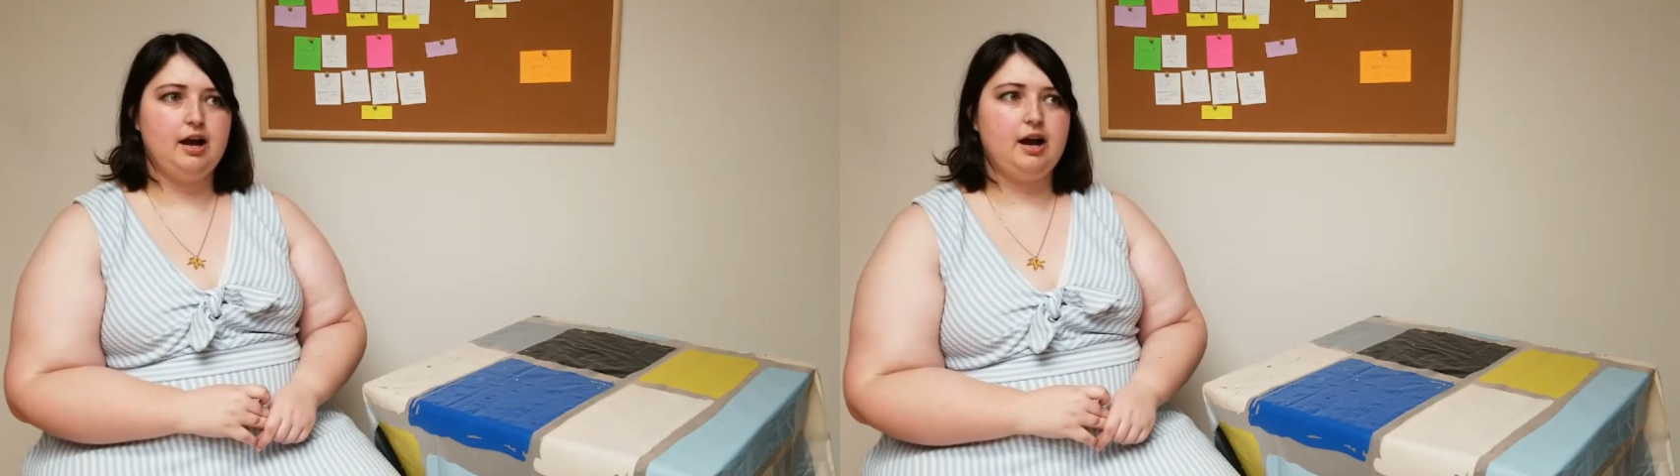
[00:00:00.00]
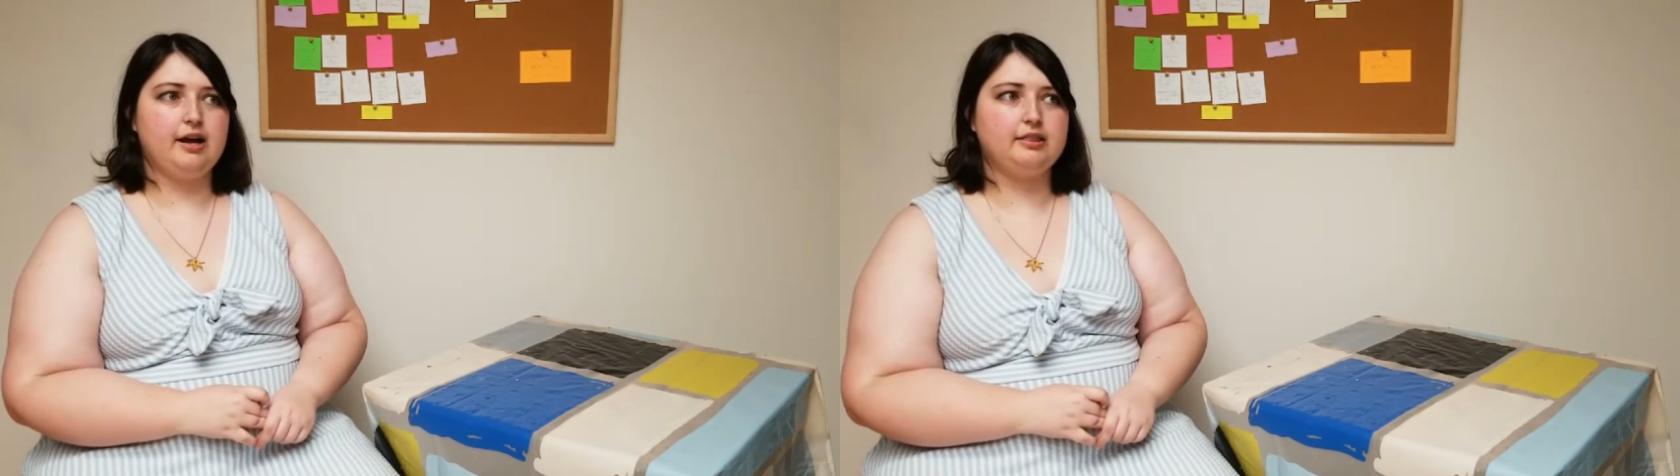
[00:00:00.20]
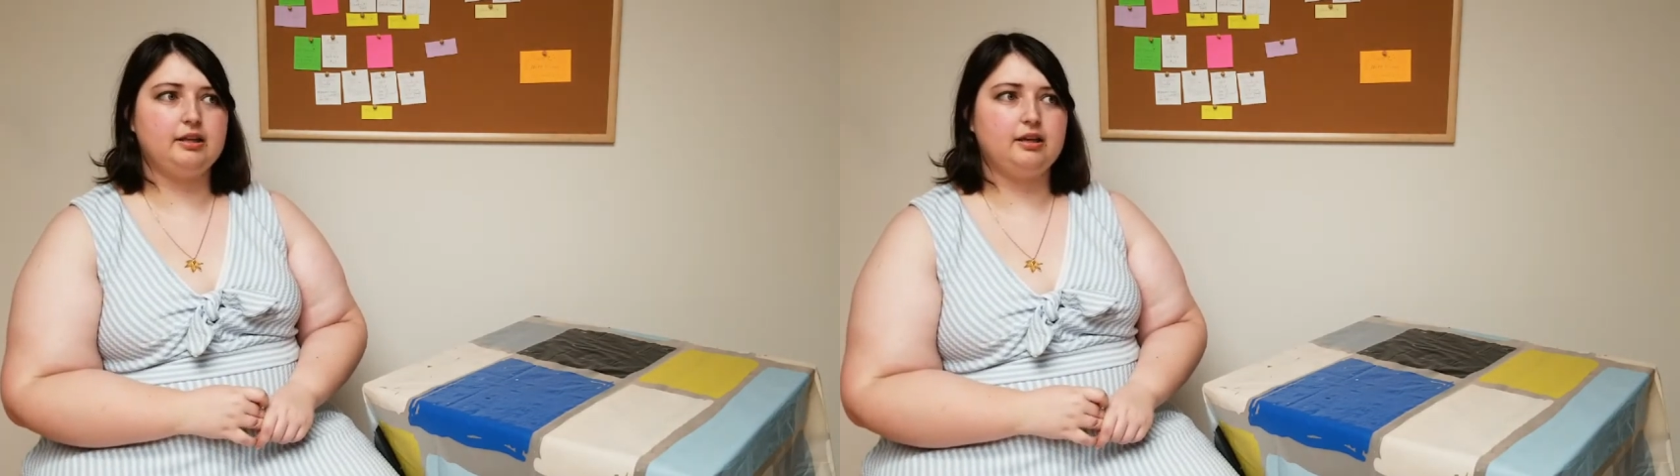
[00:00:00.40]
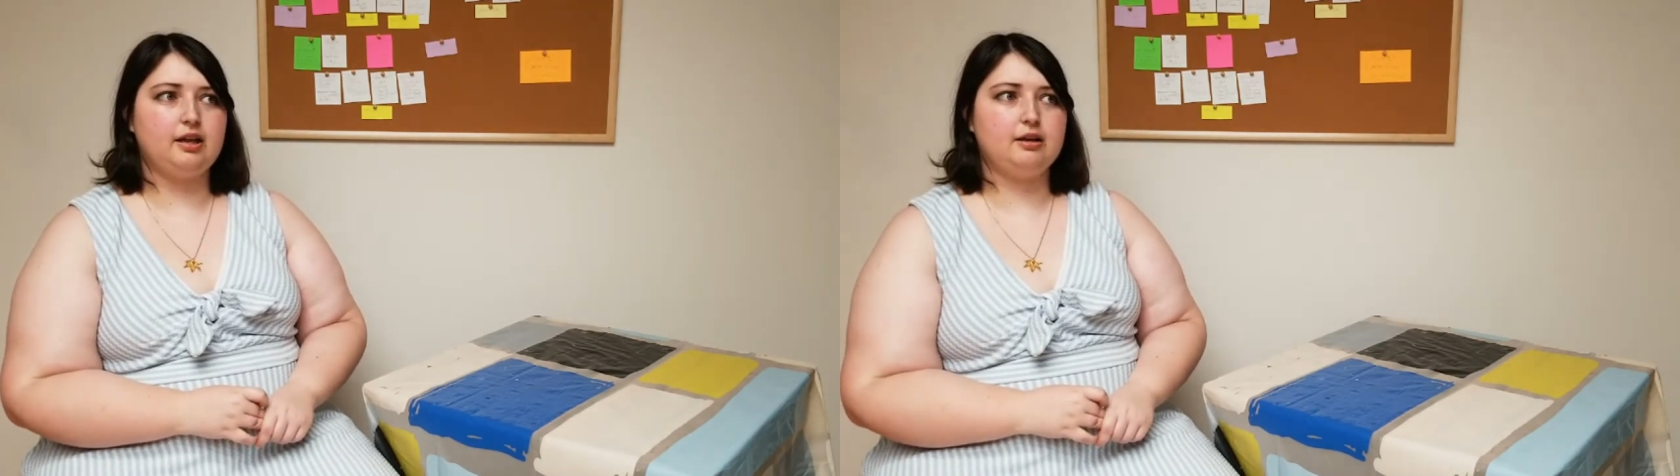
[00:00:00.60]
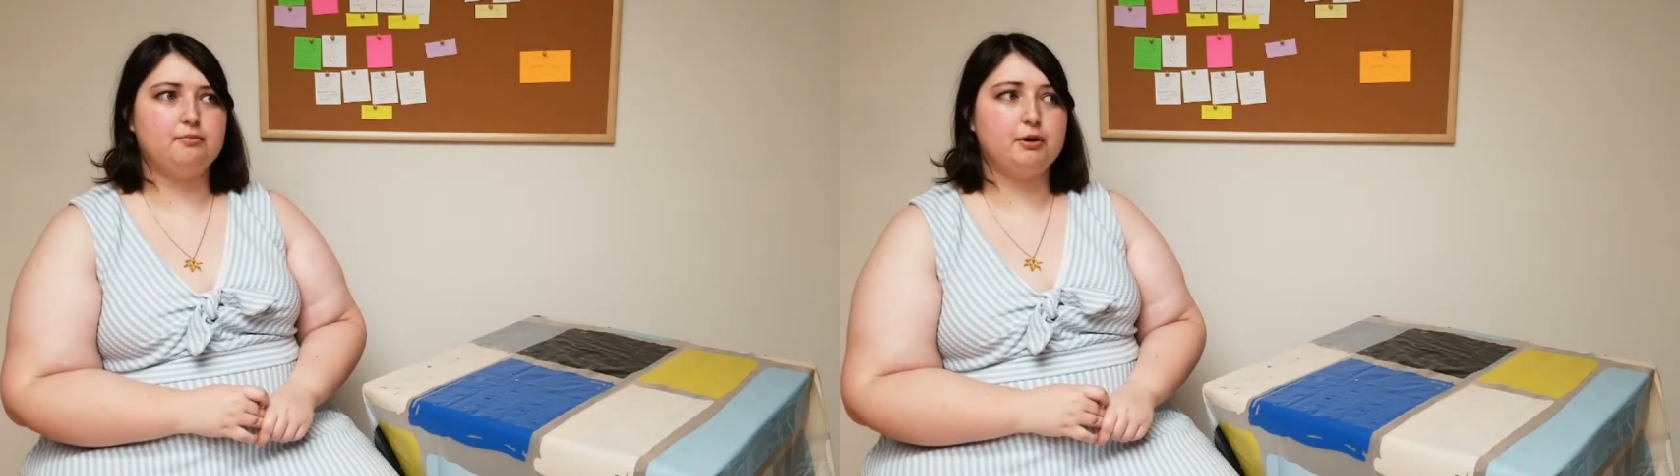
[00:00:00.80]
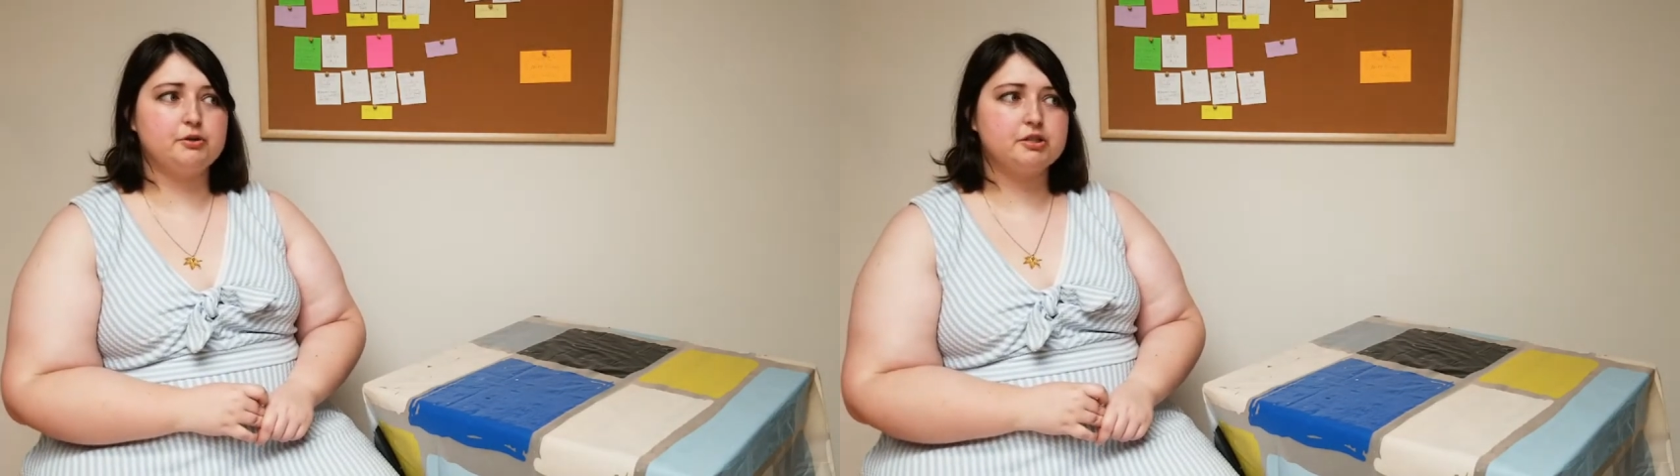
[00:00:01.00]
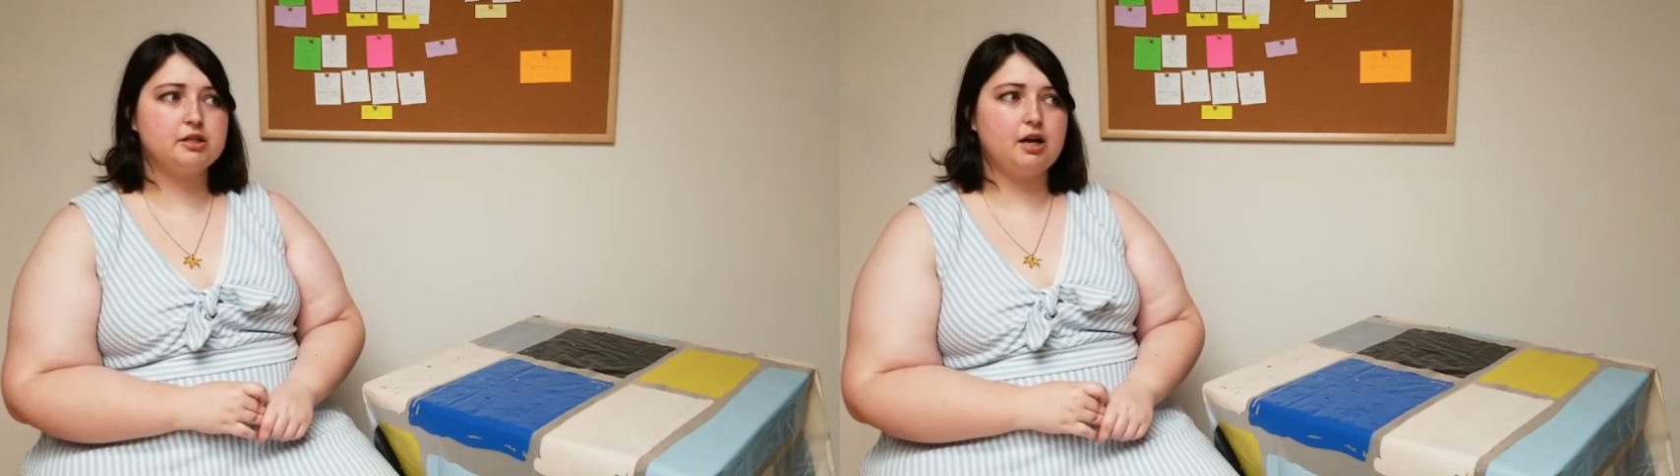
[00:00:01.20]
I think in person,